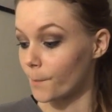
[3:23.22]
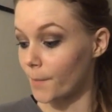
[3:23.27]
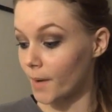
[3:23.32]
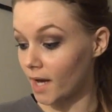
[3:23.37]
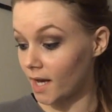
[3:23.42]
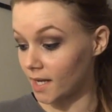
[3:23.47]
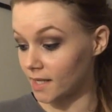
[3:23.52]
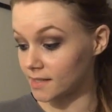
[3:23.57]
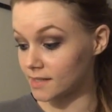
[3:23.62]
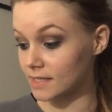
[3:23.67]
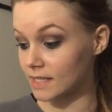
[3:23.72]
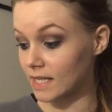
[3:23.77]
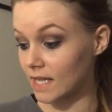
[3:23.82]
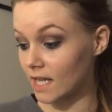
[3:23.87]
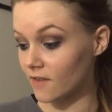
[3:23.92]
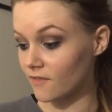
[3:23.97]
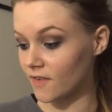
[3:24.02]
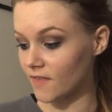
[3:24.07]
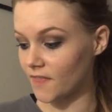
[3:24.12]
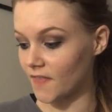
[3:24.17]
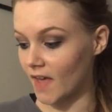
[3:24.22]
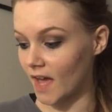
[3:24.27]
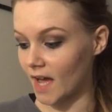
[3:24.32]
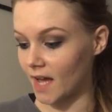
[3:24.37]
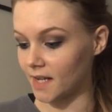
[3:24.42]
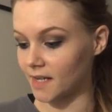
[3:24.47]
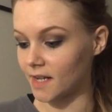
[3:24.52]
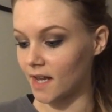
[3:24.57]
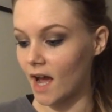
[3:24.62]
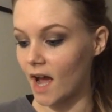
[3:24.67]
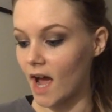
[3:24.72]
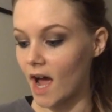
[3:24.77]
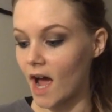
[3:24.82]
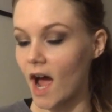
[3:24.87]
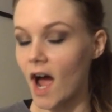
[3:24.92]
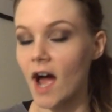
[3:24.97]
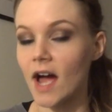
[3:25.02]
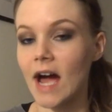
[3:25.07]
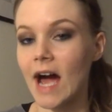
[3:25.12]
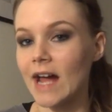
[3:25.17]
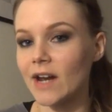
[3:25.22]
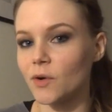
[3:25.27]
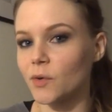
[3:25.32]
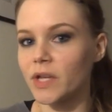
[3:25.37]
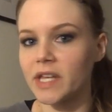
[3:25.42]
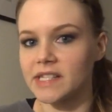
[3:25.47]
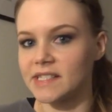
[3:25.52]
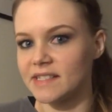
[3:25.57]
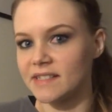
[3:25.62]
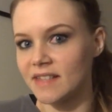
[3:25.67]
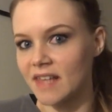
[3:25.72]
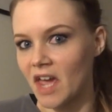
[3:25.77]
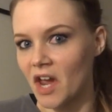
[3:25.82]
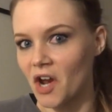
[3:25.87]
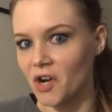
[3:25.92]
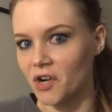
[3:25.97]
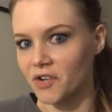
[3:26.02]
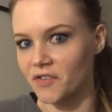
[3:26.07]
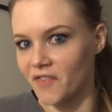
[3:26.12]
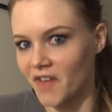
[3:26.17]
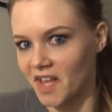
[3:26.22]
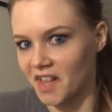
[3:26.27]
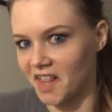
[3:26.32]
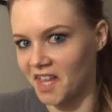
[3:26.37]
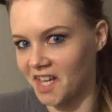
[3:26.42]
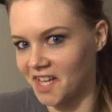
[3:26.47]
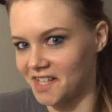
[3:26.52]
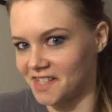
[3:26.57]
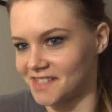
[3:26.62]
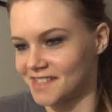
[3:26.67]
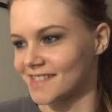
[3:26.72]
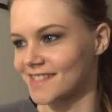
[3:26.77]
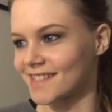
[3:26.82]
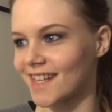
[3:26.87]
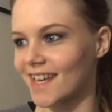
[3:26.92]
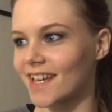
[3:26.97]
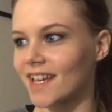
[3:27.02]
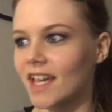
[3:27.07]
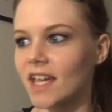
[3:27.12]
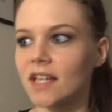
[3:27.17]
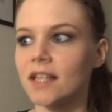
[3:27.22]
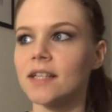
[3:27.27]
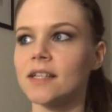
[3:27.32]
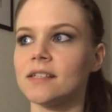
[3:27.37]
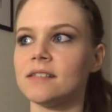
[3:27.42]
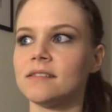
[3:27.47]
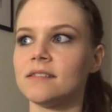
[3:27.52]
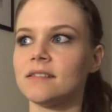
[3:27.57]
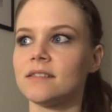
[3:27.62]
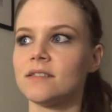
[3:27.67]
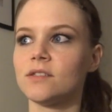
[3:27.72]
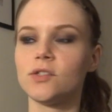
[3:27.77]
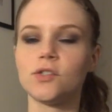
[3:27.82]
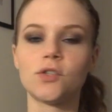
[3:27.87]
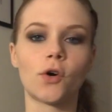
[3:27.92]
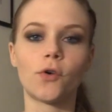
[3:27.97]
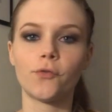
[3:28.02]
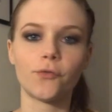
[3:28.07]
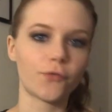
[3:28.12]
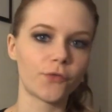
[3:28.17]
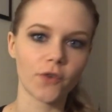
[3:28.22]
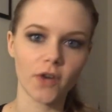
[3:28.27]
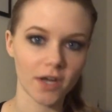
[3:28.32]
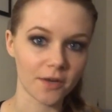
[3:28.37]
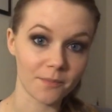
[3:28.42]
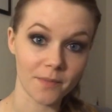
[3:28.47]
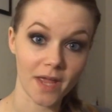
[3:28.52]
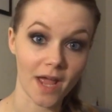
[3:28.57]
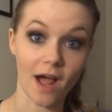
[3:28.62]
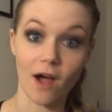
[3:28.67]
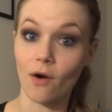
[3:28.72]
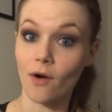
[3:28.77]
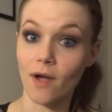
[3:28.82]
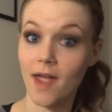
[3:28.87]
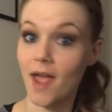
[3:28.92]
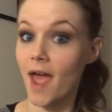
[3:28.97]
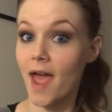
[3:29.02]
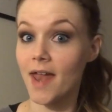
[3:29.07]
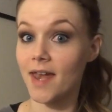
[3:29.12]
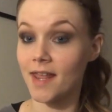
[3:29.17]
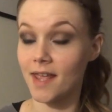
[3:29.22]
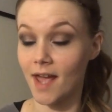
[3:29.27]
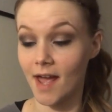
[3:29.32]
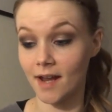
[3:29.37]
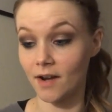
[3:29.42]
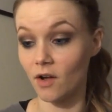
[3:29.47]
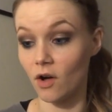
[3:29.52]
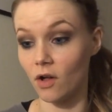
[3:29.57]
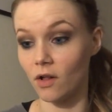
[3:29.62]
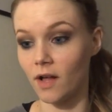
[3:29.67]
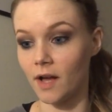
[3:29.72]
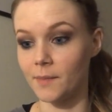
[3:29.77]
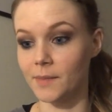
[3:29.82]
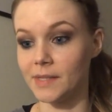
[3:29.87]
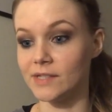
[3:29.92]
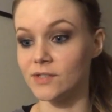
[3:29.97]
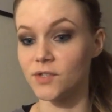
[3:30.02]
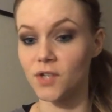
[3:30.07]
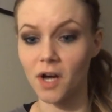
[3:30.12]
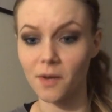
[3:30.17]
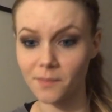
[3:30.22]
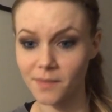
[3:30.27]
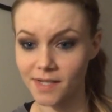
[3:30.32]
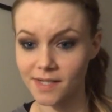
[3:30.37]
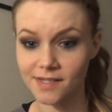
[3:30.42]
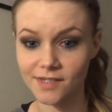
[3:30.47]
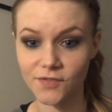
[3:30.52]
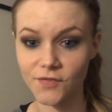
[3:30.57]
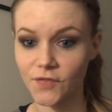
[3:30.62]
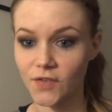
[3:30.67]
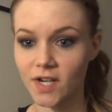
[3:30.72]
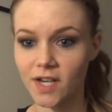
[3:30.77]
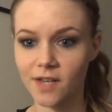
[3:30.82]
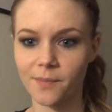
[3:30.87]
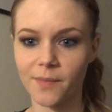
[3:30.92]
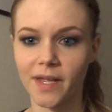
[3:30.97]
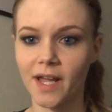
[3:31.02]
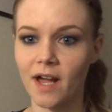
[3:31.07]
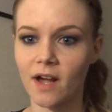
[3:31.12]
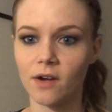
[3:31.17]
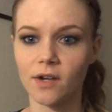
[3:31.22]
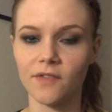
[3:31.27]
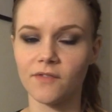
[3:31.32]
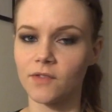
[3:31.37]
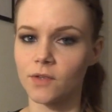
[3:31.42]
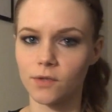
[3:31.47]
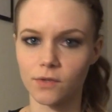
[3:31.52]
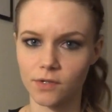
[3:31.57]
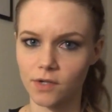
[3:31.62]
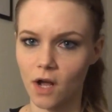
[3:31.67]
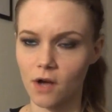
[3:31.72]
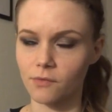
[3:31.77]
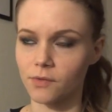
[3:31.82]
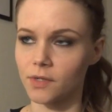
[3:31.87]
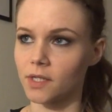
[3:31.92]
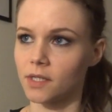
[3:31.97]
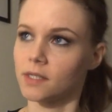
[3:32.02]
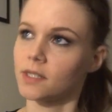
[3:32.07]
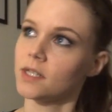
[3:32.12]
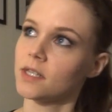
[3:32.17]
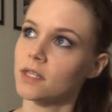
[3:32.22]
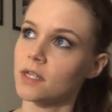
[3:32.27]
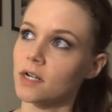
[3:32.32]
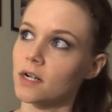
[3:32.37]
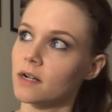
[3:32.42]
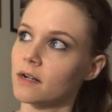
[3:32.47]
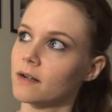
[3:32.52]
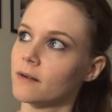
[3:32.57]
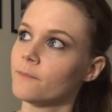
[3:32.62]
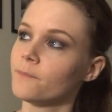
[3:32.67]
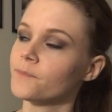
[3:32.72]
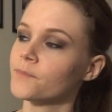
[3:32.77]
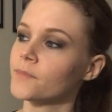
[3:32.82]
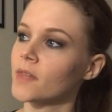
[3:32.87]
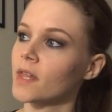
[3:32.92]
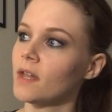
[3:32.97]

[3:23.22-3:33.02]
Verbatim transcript: But given that, I don't get scared of aliens. Like, aliens don't freak me out any at all. I mean, zombies freak me out, even though they're not real either.